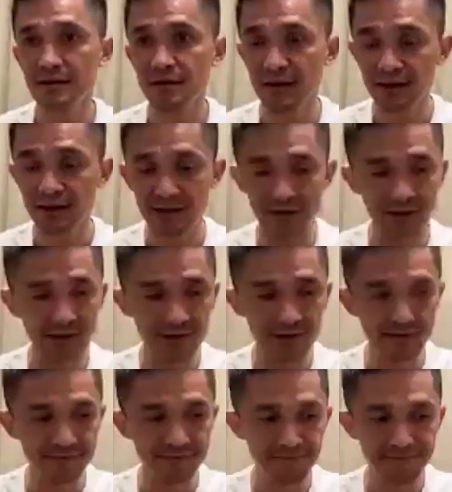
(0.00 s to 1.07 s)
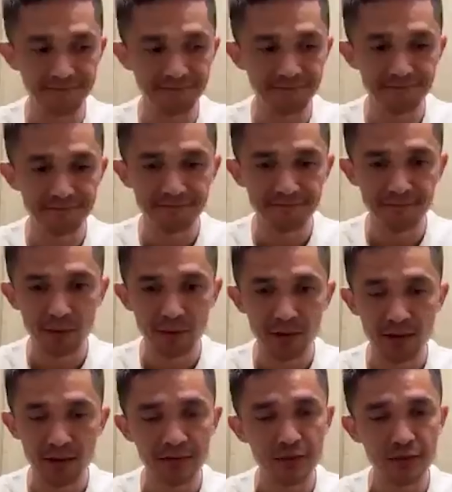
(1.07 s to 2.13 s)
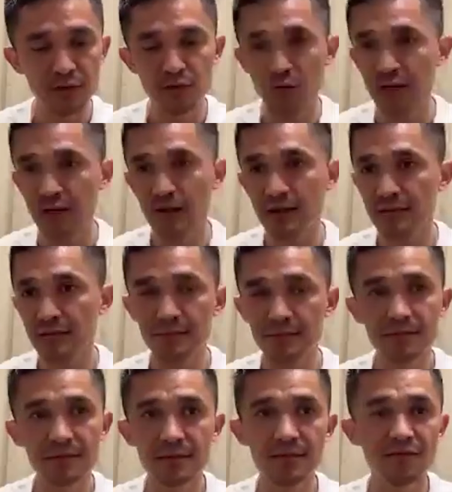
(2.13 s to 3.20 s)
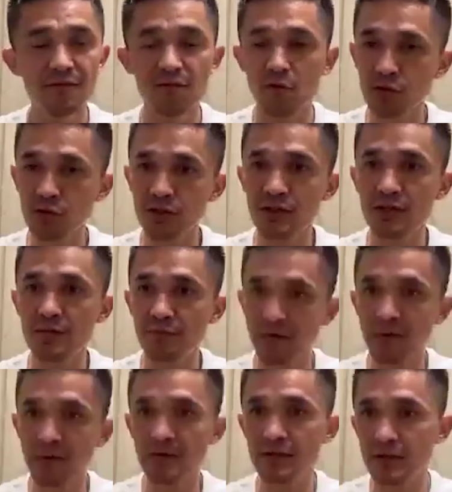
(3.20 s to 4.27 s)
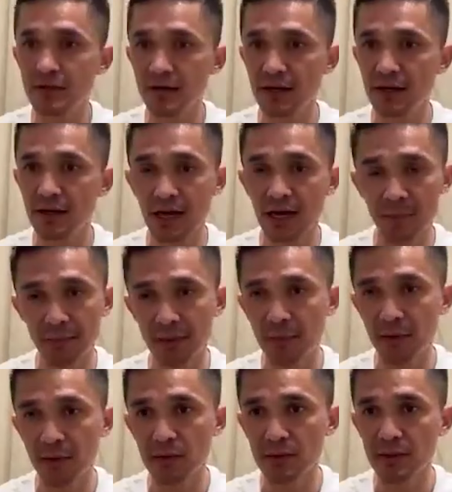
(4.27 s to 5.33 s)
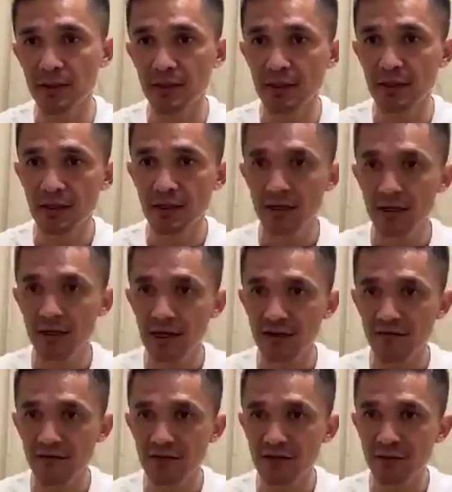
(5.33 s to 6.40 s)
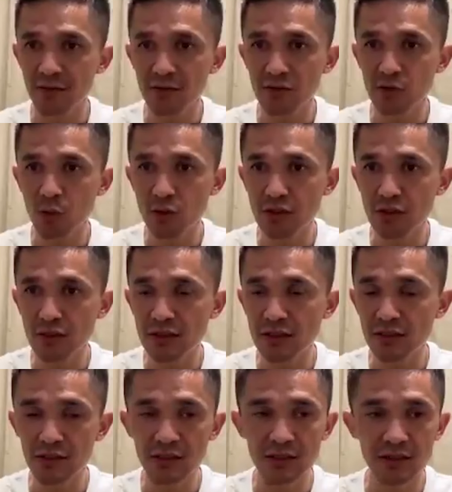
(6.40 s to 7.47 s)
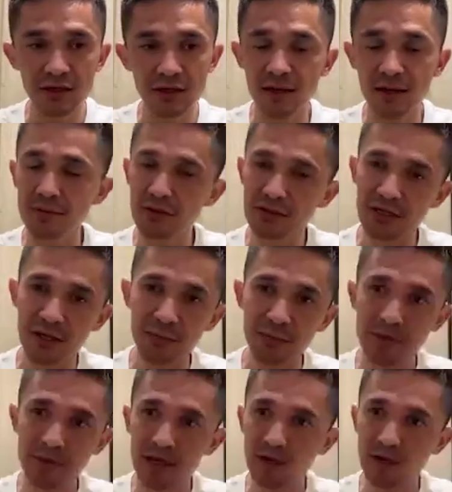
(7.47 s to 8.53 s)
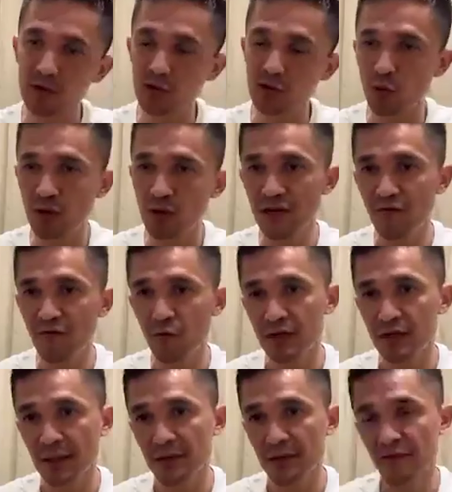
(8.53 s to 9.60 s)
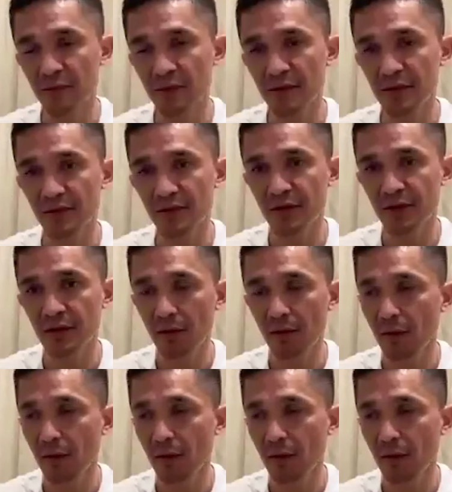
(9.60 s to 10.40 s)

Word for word: And I'm just very fortunate, privileged, and happy about it. As far as number of goals is concerned, I'm just happy that I could score 94 times for my country.